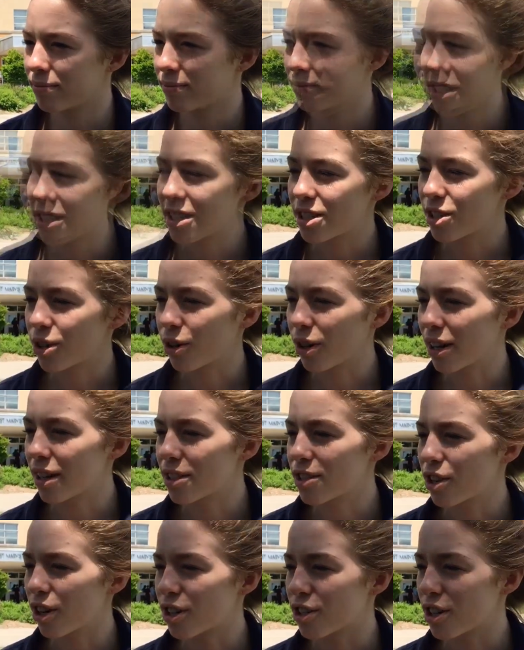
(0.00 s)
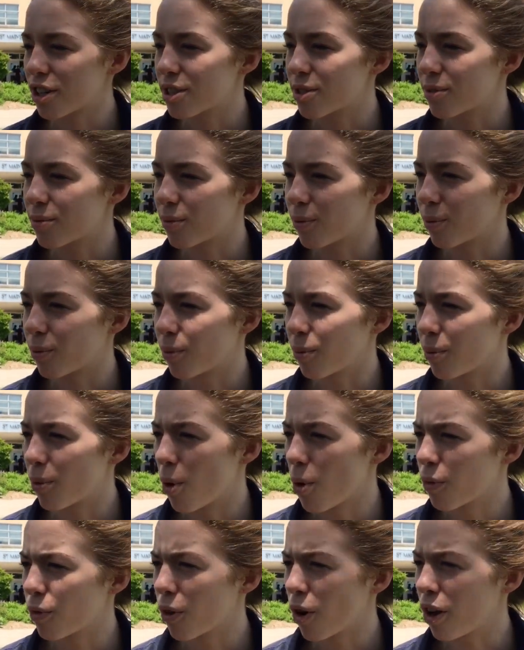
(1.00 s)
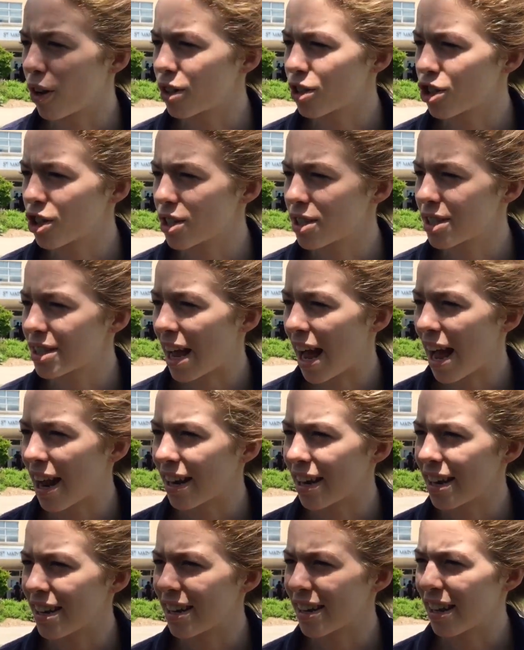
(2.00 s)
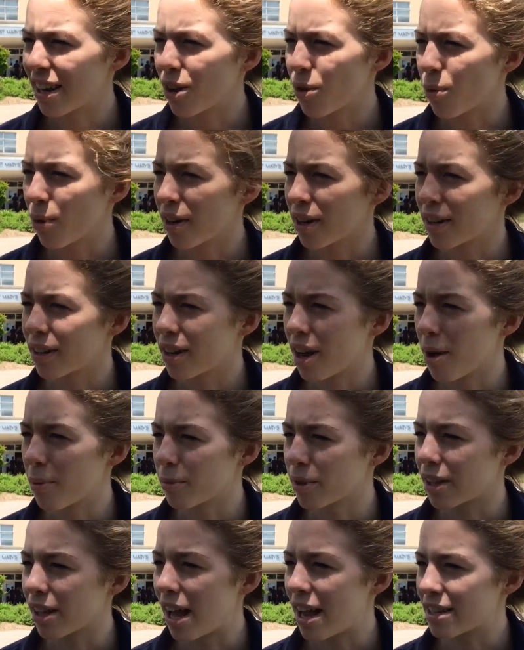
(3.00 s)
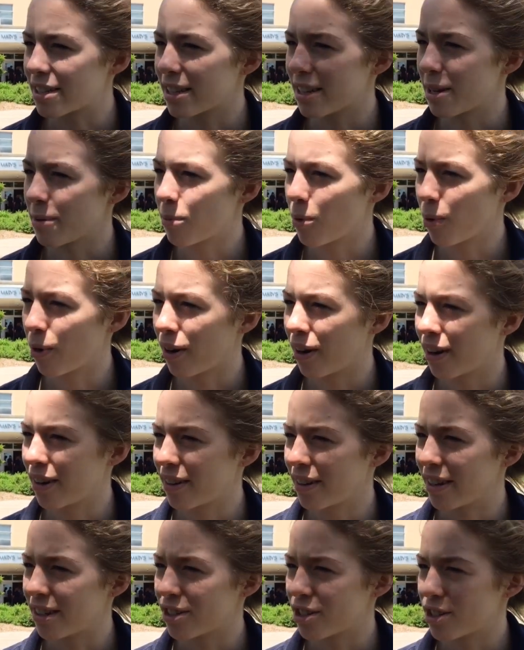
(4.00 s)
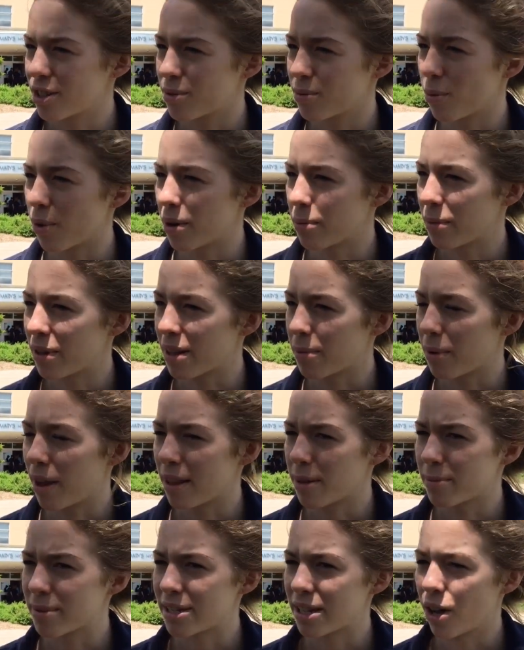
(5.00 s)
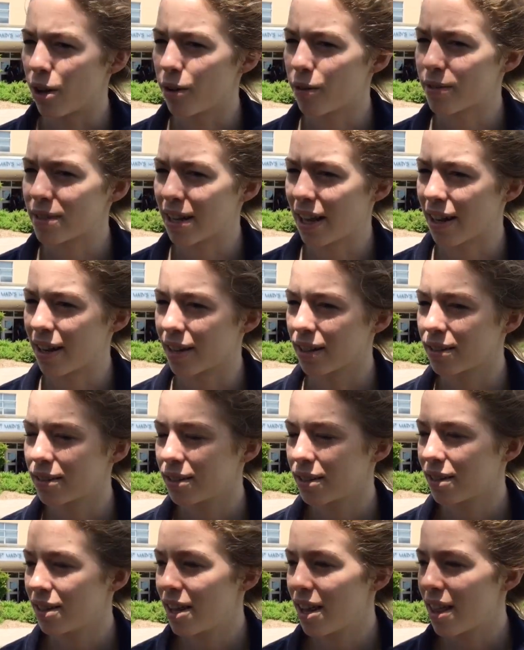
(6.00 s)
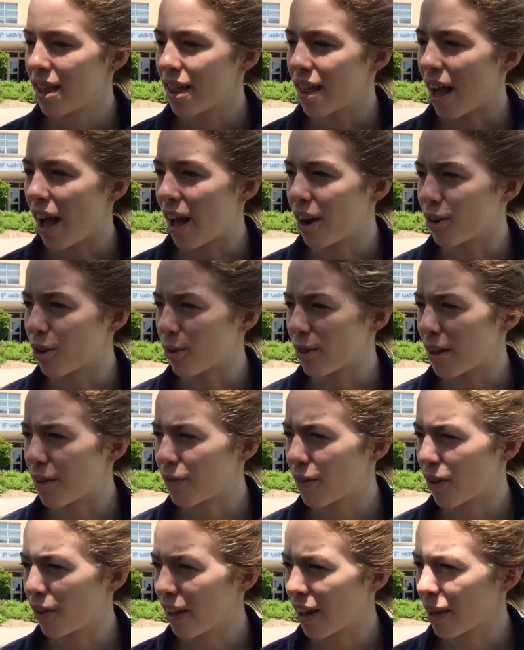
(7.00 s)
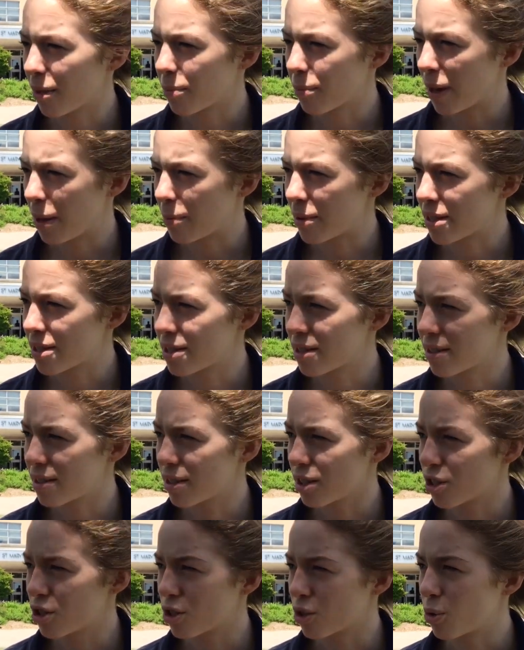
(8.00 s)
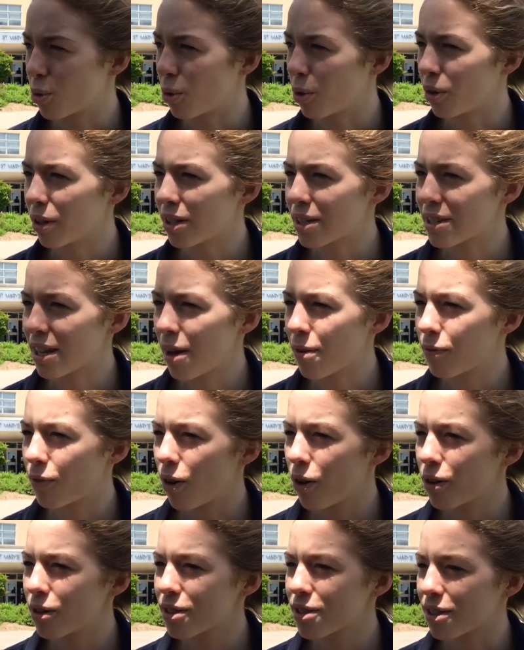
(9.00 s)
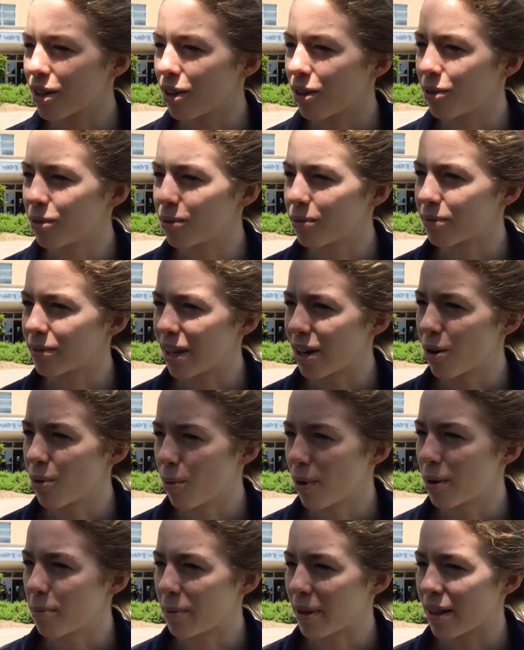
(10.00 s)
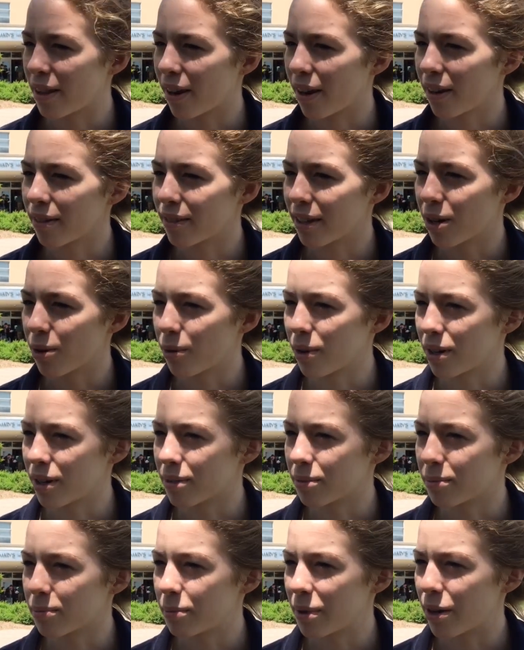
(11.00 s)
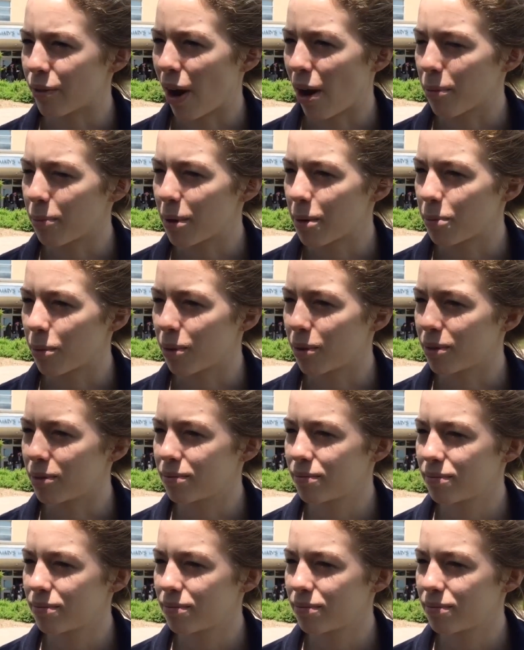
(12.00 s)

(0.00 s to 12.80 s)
The students are just overall just saddened and they don't want to come to class anymore. They just want to be by themselves. And I don't know, they feel like maybe the school is at fault, so they don't want to be there. They don't want to be around people.